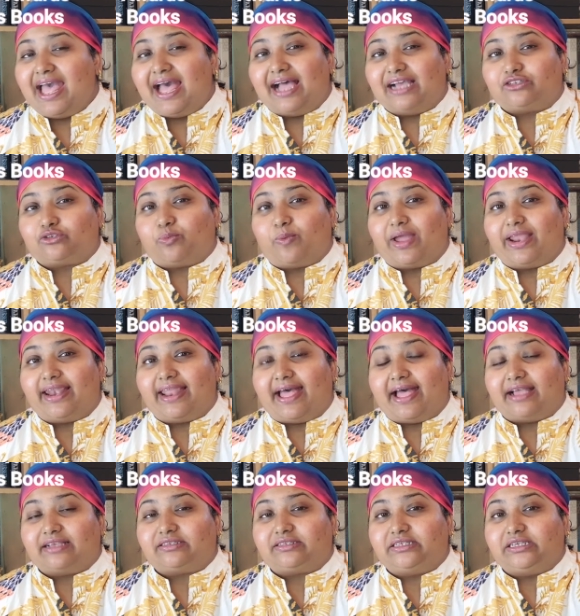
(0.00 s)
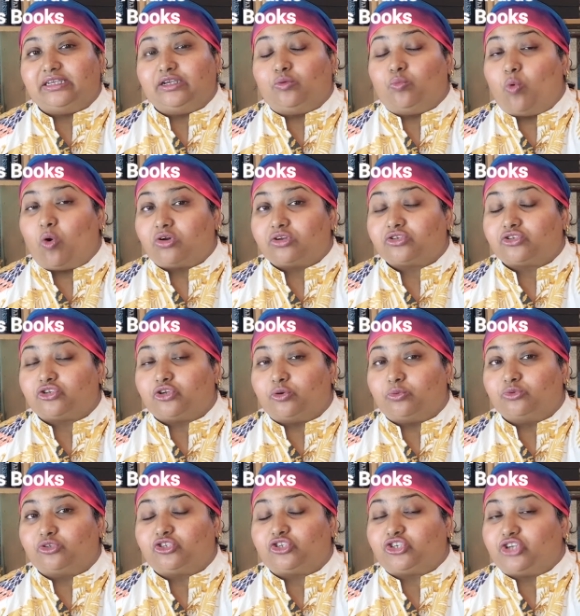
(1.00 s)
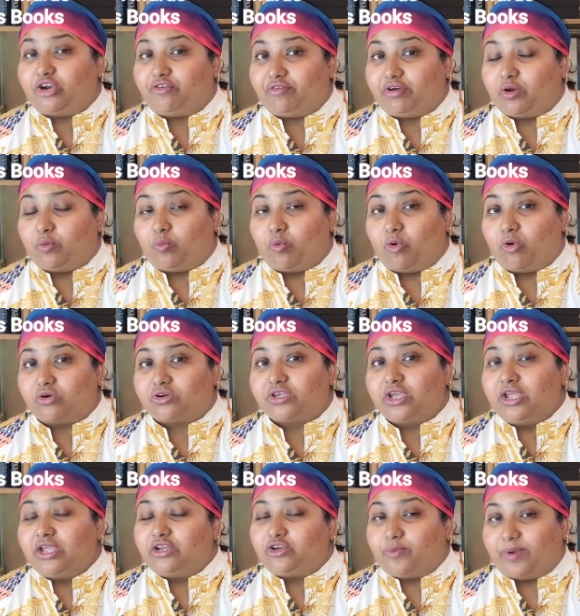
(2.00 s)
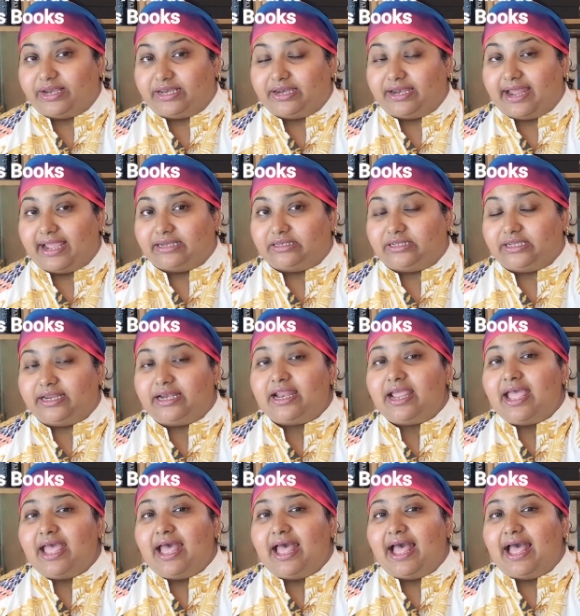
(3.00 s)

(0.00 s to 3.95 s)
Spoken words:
as well as the Waterstones Children Award 2019,